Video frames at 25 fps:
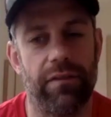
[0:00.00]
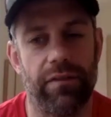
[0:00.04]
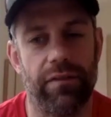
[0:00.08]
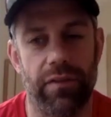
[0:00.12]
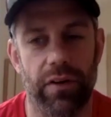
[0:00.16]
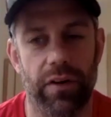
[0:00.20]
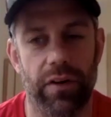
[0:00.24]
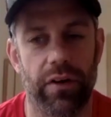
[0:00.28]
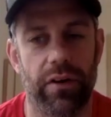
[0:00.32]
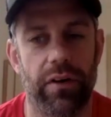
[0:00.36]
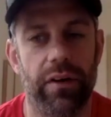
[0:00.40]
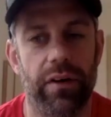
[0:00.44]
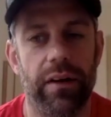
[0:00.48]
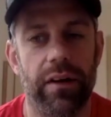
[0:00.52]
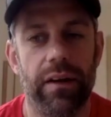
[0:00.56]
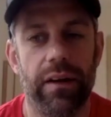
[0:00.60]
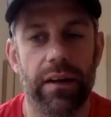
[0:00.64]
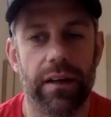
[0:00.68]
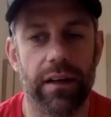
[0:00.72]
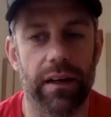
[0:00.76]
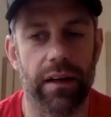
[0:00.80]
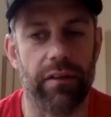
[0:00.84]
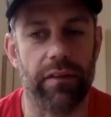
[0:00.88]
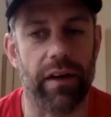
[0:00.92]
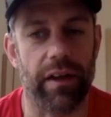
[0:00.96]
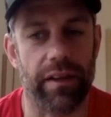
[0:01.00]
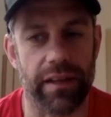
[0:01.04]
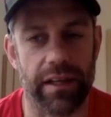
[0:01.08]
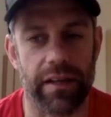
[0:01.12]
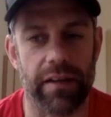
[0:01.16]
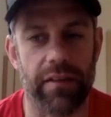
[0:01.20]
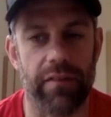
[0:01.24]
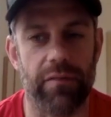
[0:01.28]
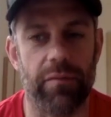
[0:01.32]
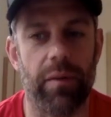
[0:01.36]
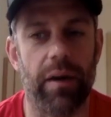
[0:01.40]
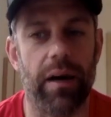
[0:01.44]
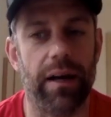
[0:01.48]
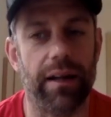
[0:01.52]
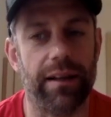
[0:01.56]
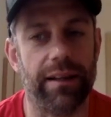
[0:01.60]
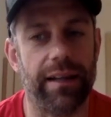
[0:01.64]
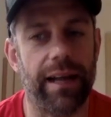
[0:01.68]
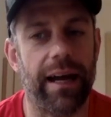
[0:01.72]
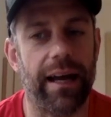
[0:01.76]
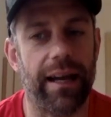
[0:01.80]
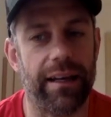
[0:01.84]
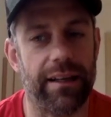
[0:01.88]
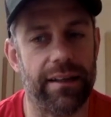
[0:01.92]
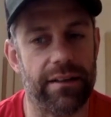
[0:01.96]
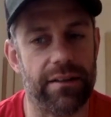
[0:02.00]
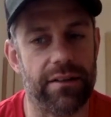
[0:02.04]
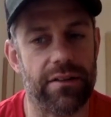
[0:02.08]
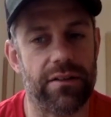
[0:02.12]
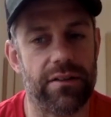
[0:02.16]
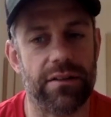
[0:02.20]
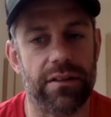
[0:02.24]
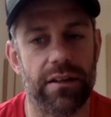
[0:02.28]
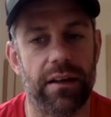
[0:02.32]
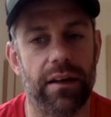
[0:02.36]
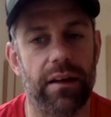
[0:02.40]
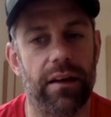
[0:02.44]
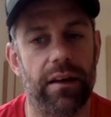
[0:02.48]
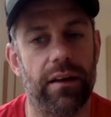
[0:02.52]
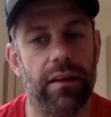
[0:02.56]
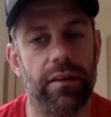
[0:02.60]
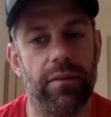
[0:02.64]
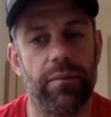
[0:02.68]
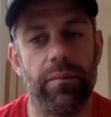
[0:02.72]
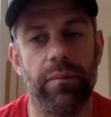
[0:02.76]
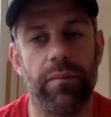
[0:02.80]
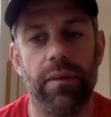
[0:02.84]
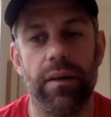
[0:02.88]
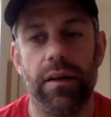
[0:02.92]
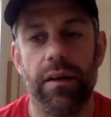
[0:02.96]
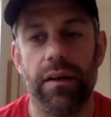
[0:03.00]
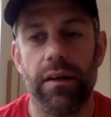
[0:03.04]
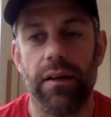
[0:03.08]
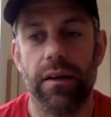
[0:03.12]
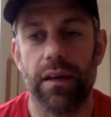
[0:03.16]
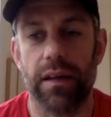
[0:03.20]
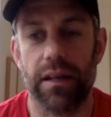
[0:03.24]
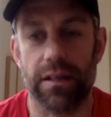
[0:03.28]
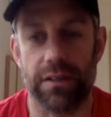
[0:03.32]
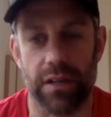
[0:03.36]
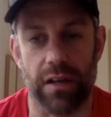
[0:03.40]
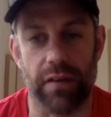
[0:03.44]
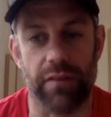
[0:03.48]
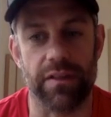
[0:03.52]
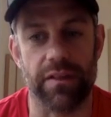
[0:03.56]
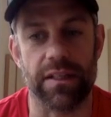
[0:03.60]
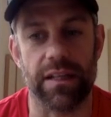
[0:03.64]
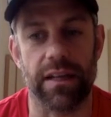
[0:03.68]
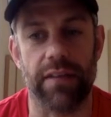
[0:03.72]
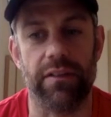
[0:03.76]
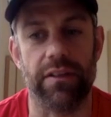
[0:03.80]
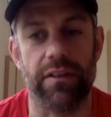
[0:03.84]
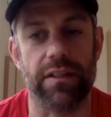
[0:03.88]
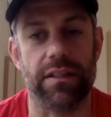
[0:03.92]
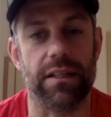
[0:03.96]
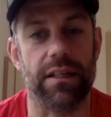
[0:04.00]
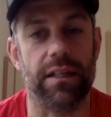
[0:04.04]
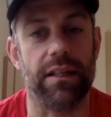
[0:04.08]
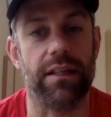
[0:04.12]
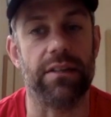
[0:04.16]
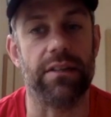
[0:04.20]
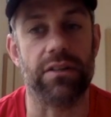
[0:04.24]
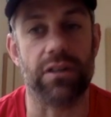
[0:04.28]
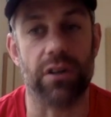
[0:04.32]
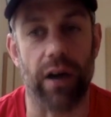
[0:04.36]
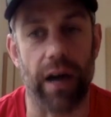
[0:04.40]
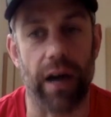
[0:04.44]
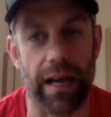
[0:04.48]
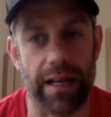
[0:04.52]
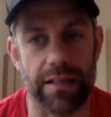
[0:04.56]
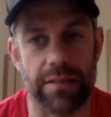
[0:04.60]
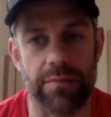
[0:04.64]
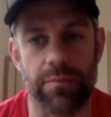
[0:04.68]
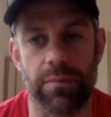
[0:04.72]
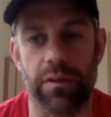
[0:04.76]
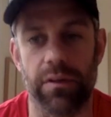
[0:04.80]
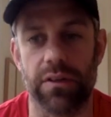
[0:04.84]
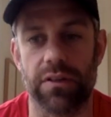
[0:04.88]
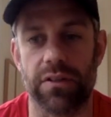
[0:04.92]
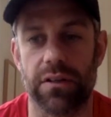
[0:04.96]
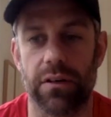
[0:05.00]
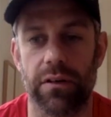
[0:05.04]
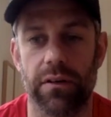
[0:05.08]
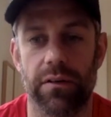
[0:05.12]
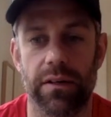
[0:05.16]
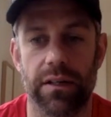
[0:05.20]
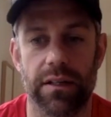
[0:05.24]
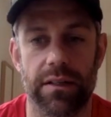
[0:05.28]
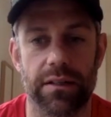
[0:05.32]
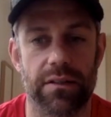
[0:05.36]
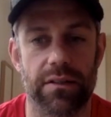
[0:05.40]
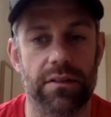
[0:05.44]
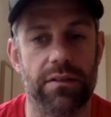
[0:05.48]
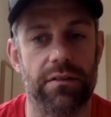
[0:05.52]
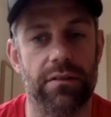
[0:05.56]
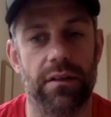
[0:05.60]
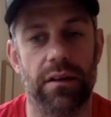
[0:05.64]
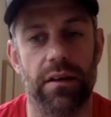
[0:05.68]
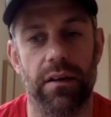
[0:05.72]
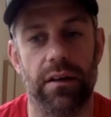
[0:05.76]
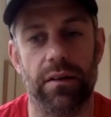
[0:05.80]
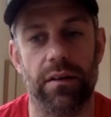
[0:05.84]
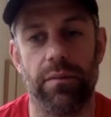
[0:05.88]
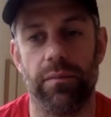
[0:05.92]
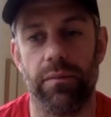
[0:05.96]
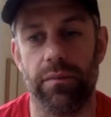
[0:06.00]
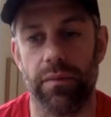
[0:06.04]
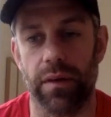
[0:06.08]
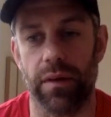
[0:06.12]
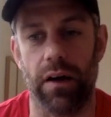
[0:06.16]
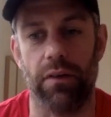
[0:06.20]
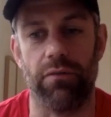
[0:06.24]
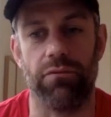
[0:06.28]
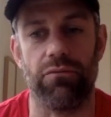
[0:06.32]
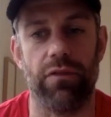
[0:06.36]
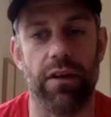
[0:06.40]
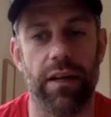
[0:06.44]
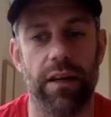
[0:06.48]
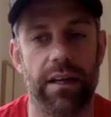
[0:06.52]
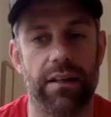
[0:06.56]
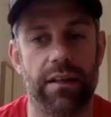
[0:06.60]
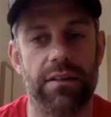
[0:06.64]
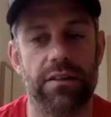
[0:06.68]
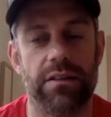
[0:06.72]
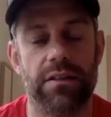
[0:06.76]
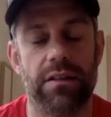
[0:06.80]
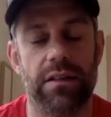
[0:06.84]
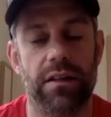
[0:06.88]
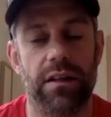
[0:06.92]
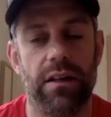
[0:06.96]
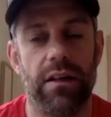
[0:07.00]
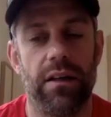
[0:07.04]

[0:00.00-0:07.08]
For if I think of my dad is um, is over seventy, he's got asthma, so he's um, at risk.